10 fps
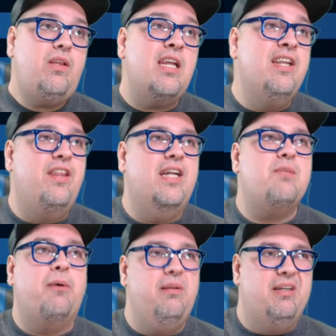And then that's
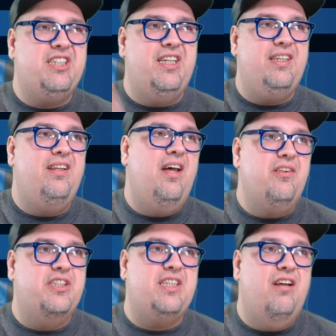pretty much it. The
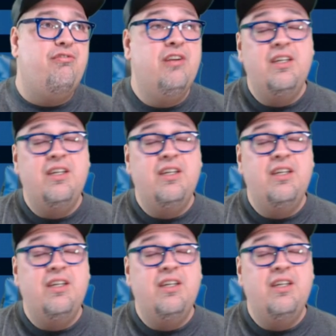other stuff,